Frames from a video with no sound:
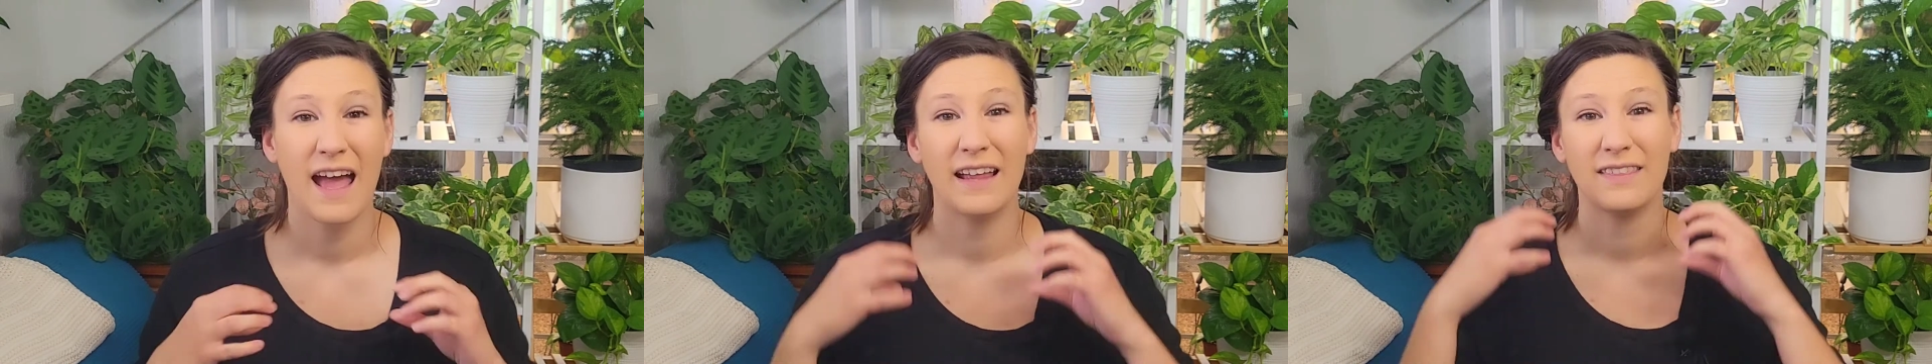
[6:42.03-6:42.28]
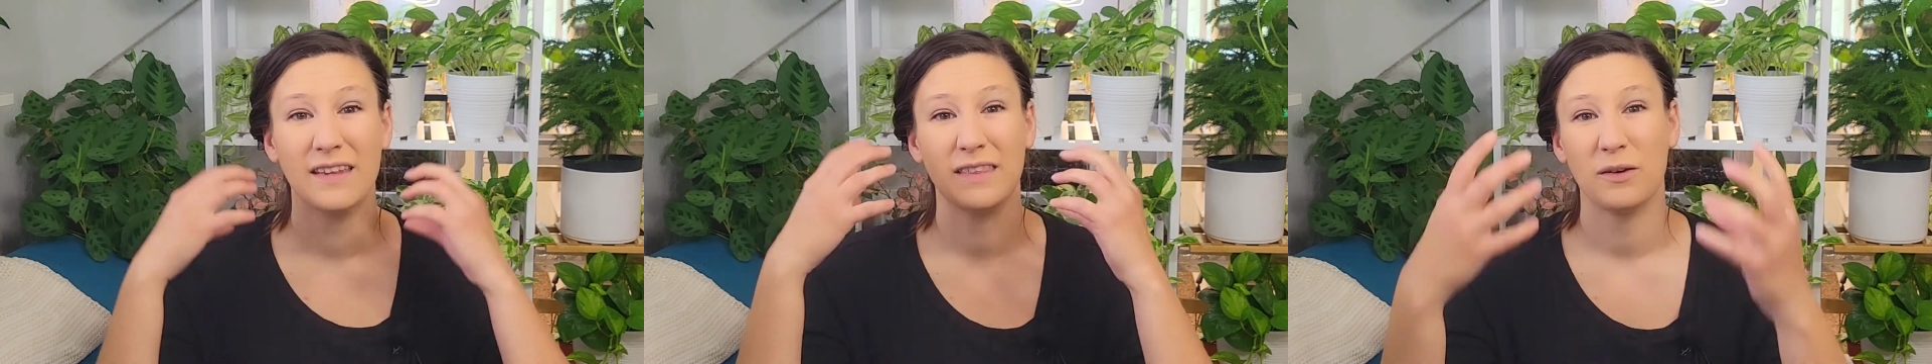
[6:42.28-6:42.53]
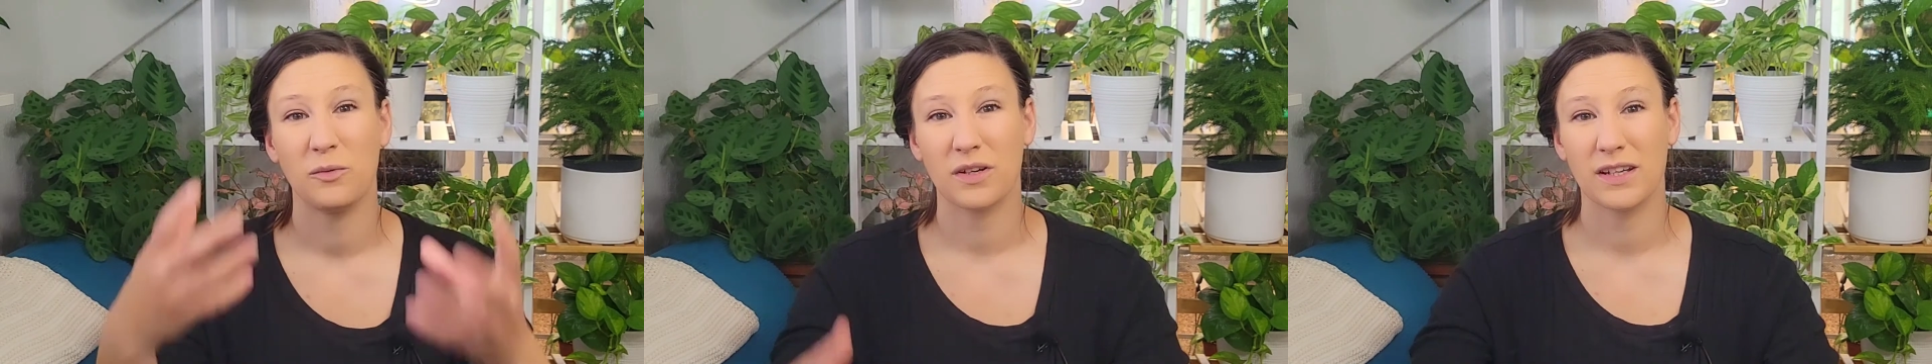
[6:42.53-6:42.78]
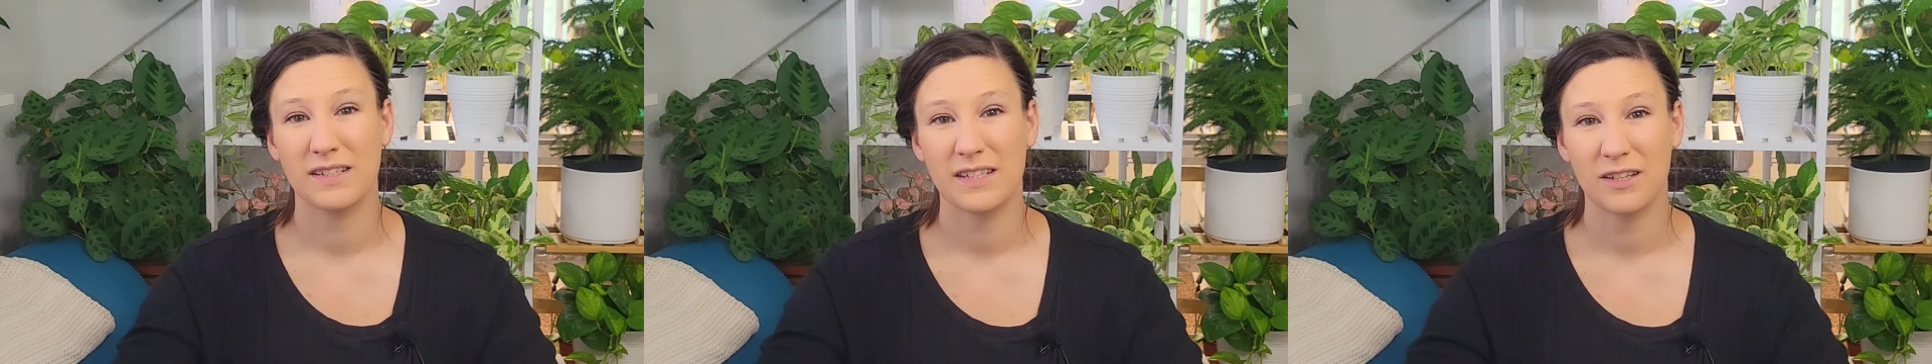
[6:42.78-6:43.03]
and then they will
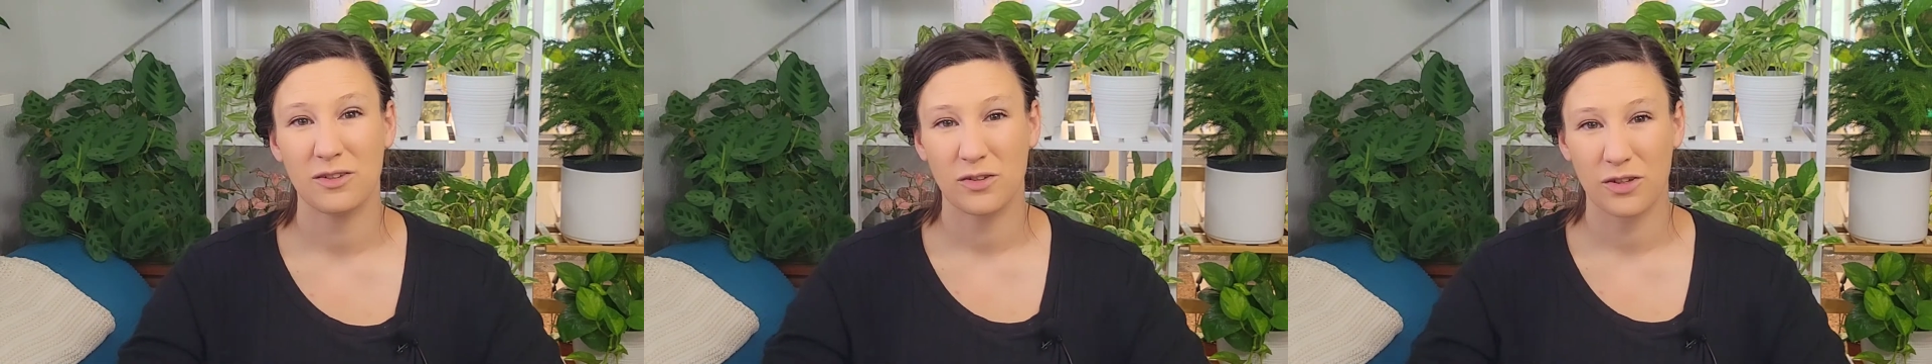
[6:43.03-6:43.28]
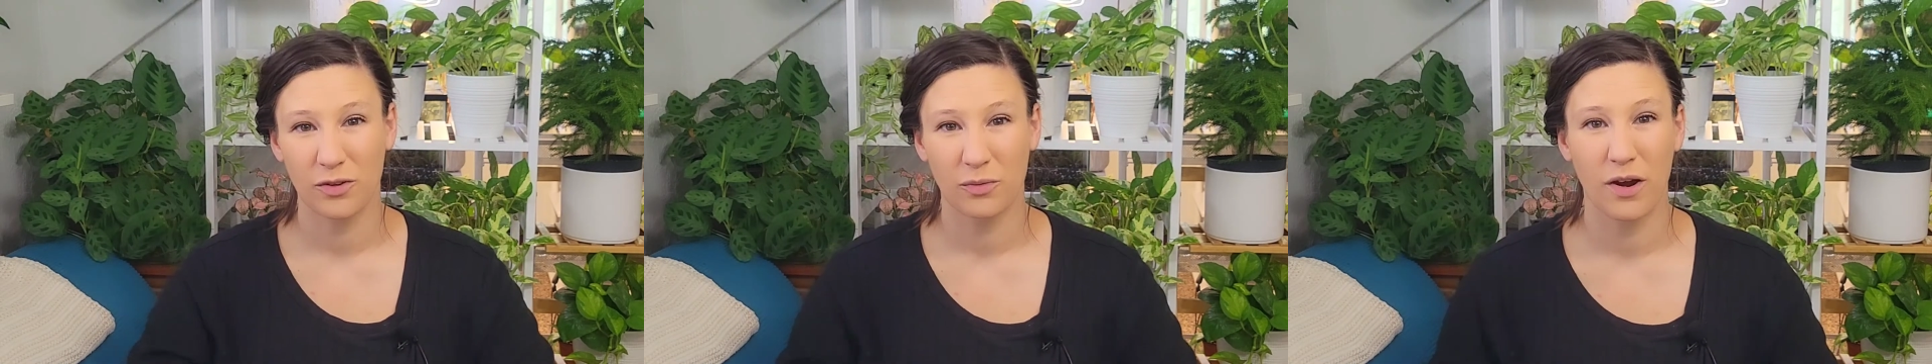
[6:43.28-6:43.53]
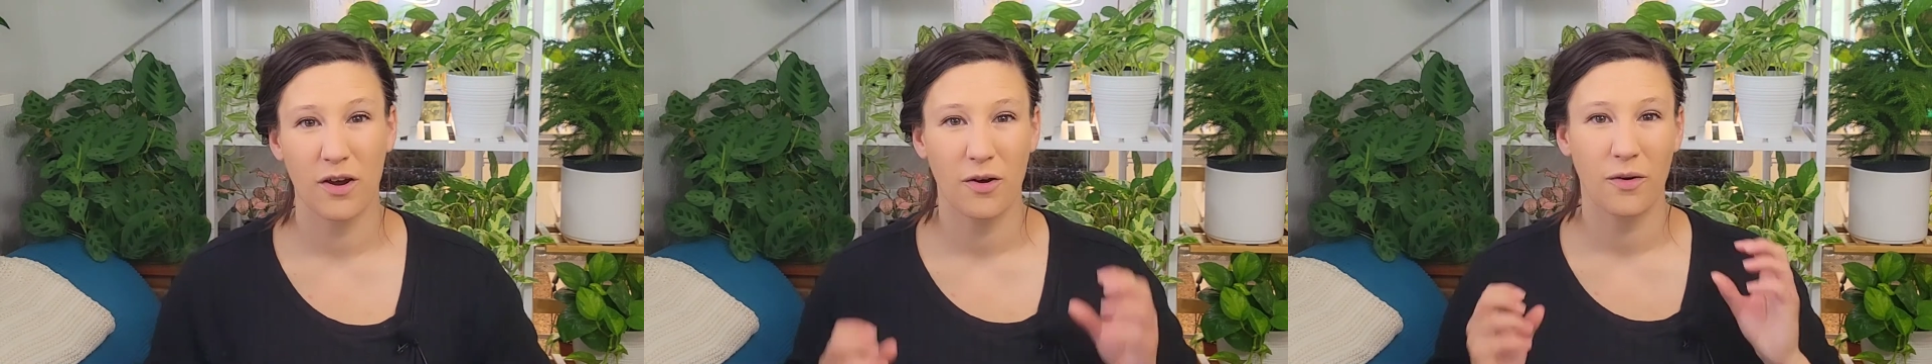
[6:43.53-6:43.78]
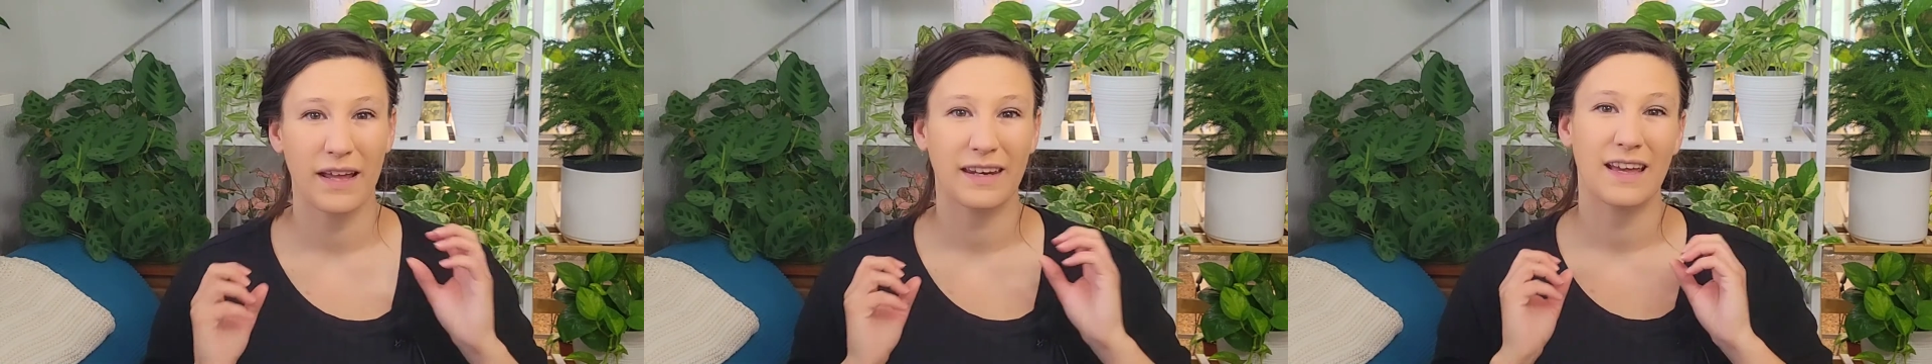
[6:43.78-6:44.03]
continue to
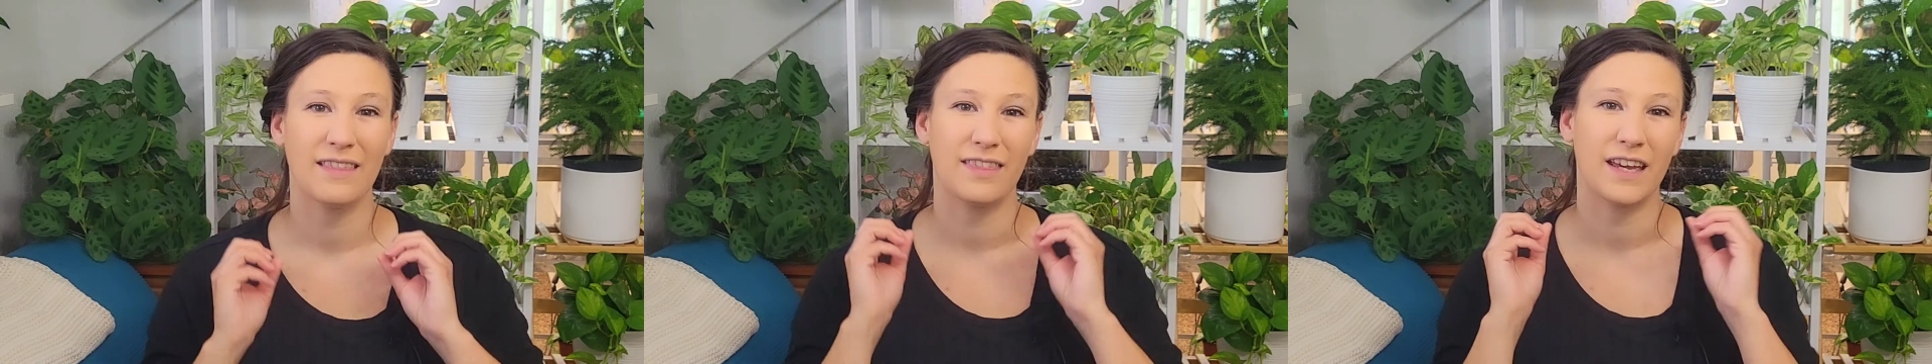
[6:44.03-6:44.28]
grow and get